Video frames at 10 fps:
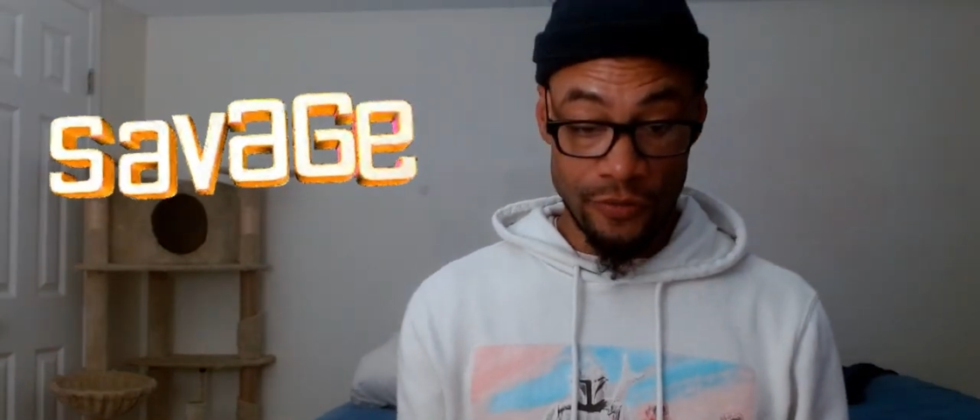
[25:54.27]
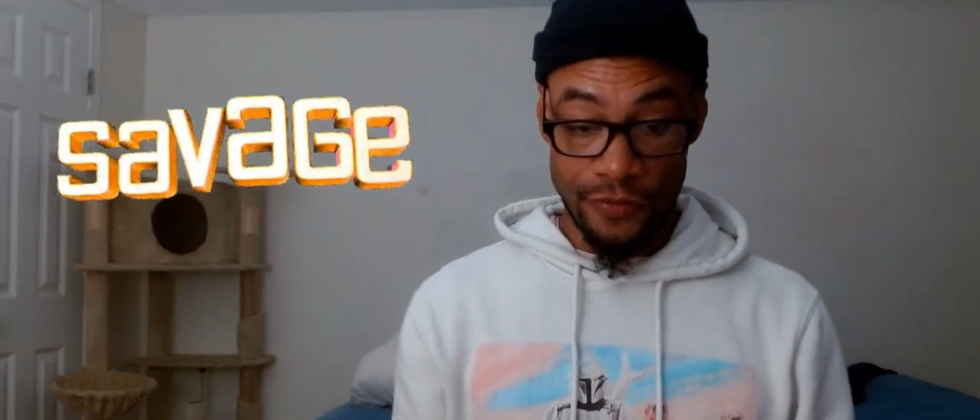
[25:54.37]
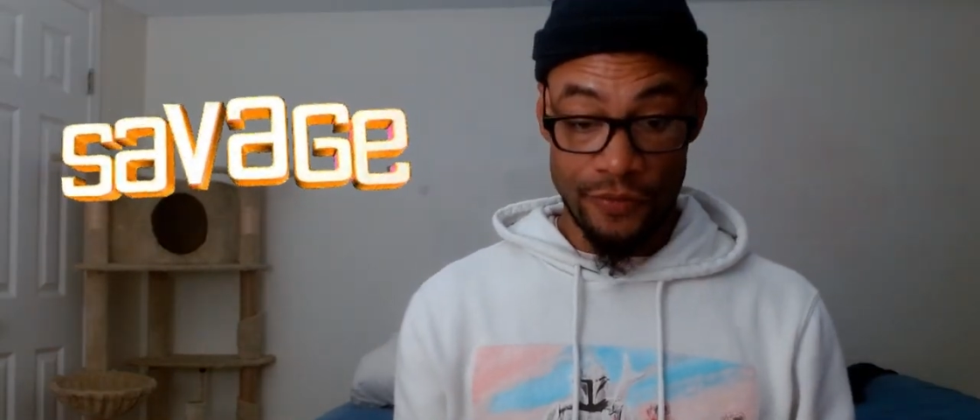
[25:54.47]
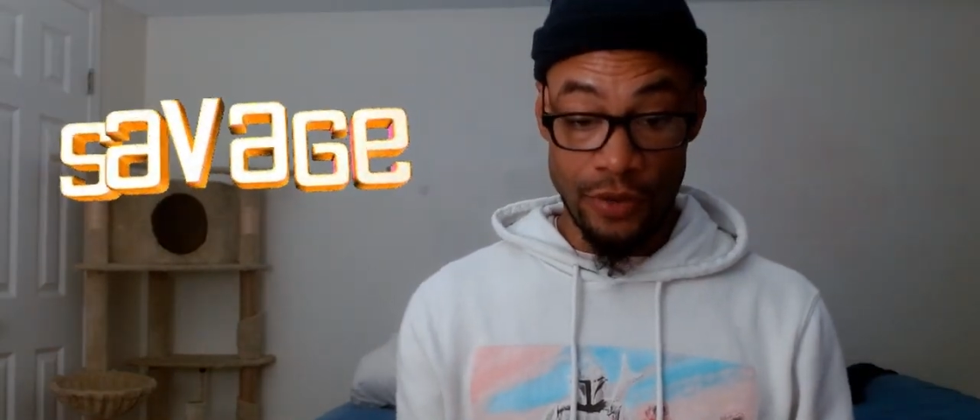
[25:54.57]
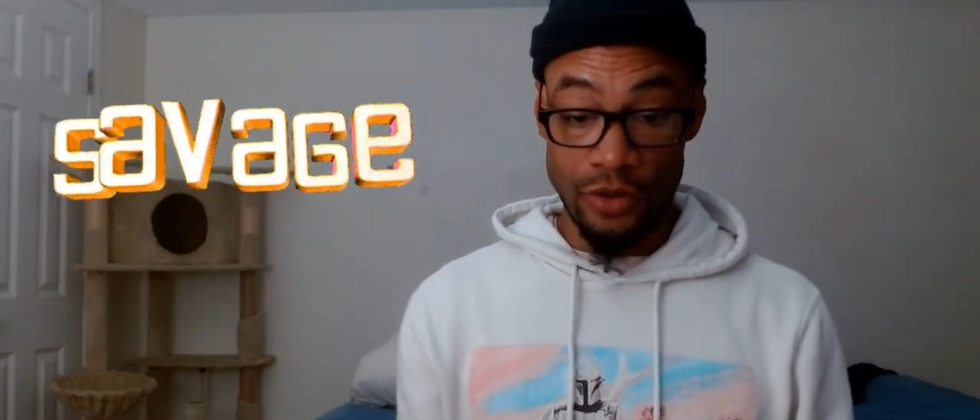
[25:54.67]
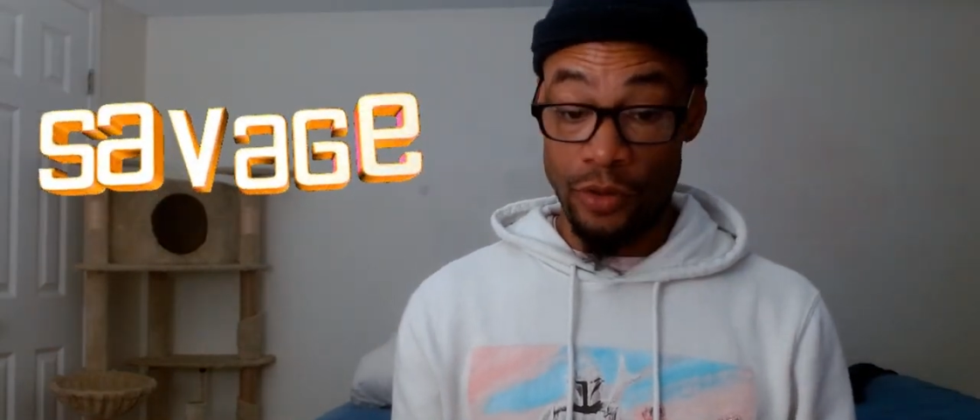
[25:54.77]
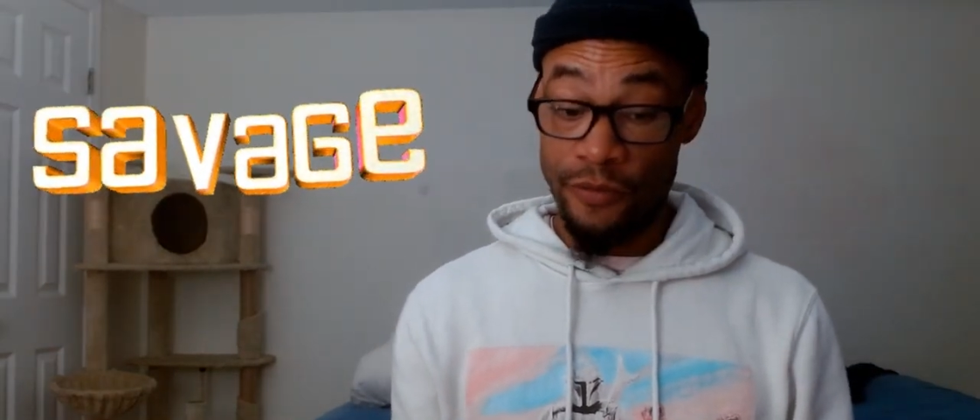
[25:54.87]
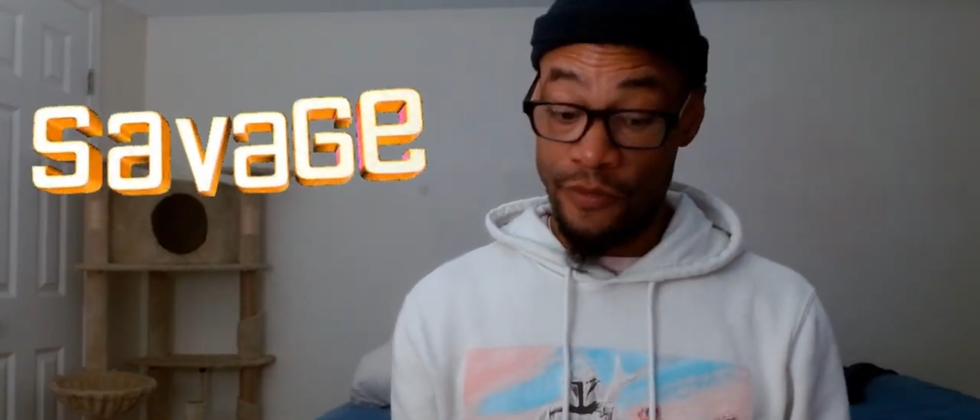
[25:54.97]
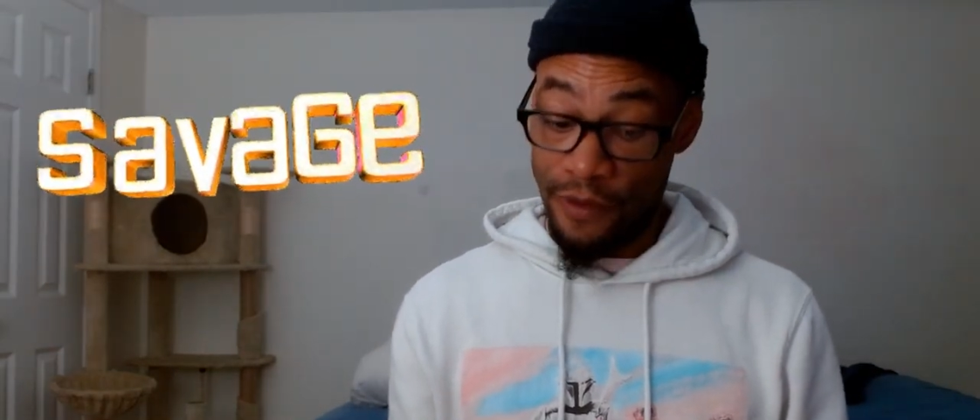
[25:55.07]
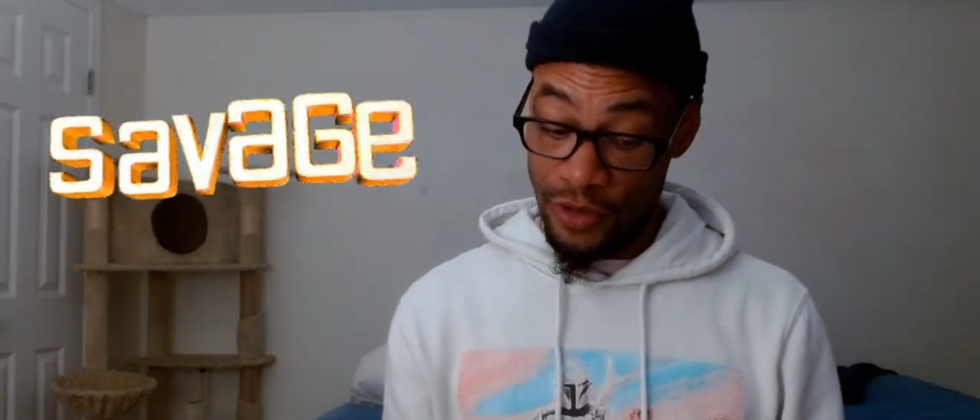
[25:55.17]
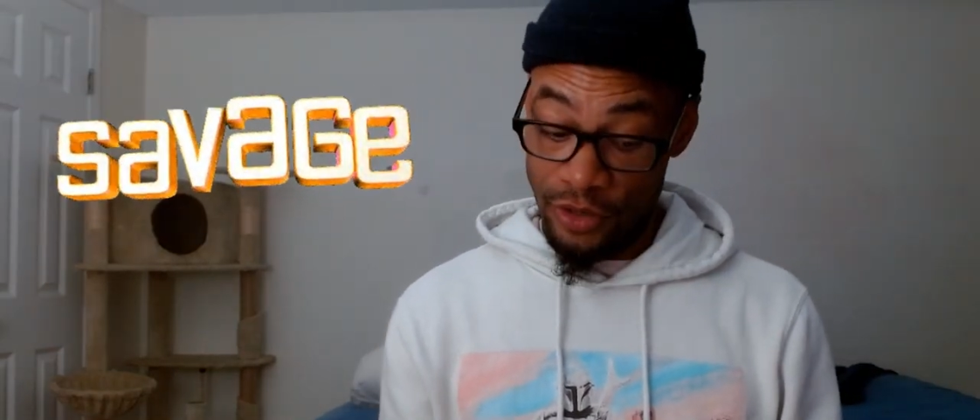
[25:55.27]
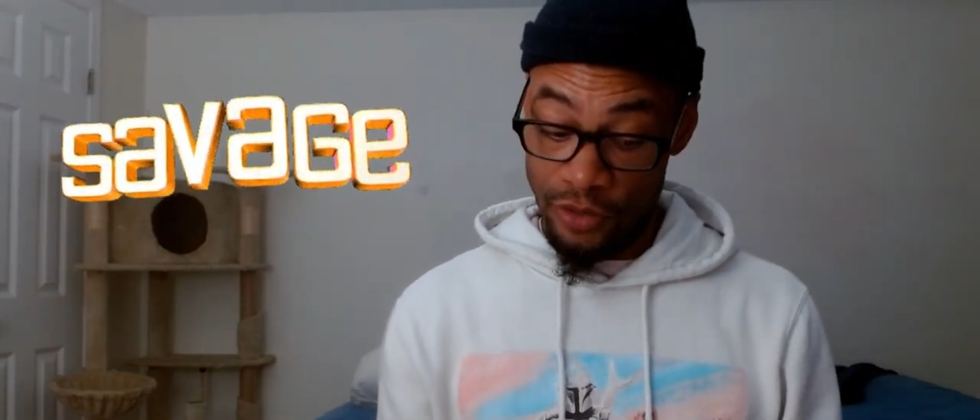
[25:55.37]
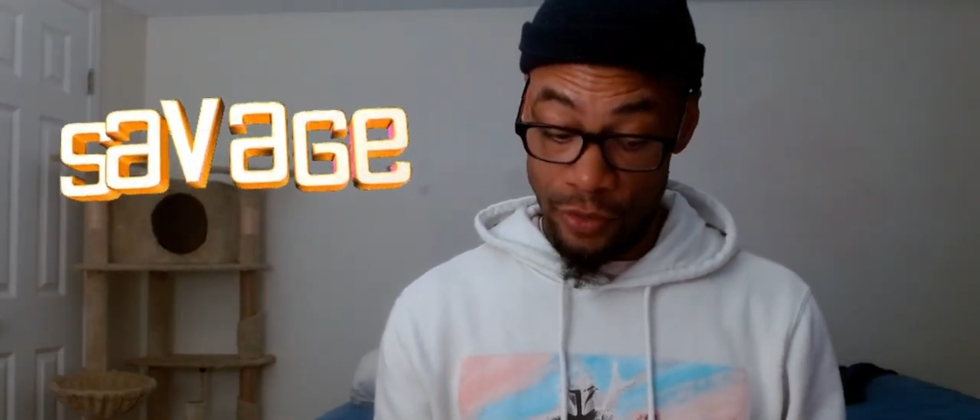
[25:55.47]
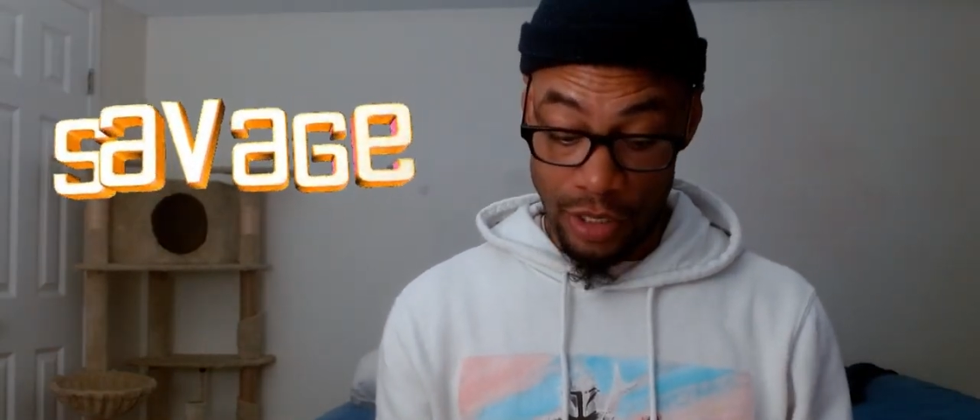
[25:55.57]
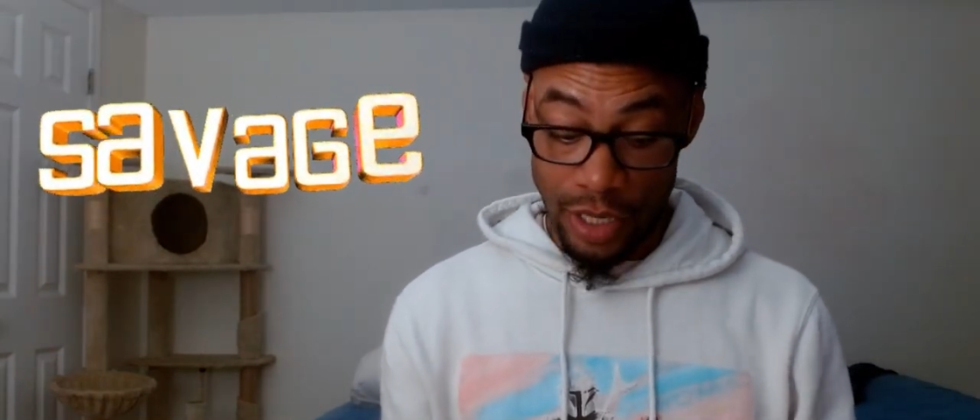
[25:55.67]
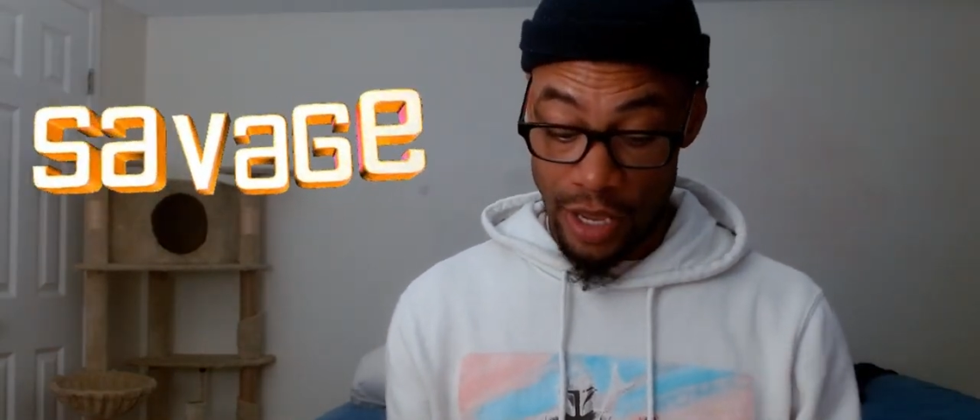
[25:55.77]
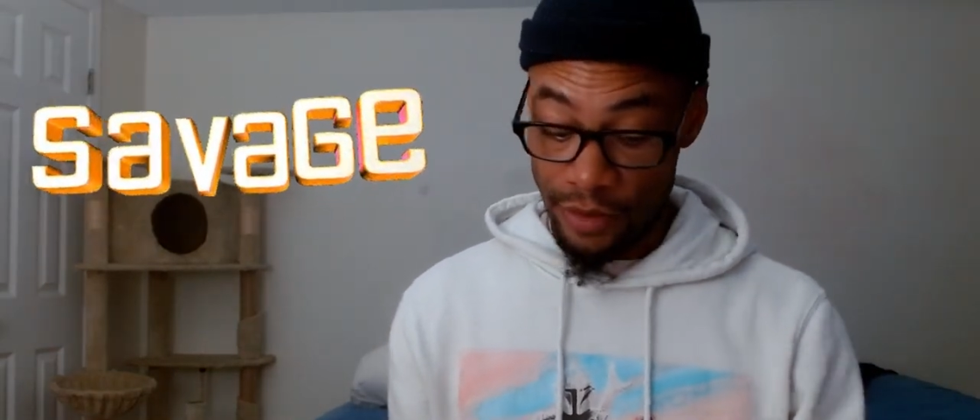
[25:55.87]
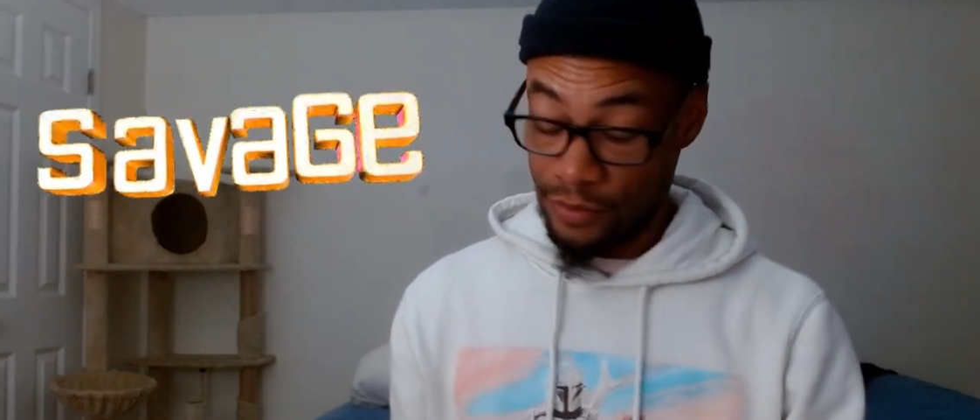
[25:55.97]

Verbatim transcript: uh, on the clock.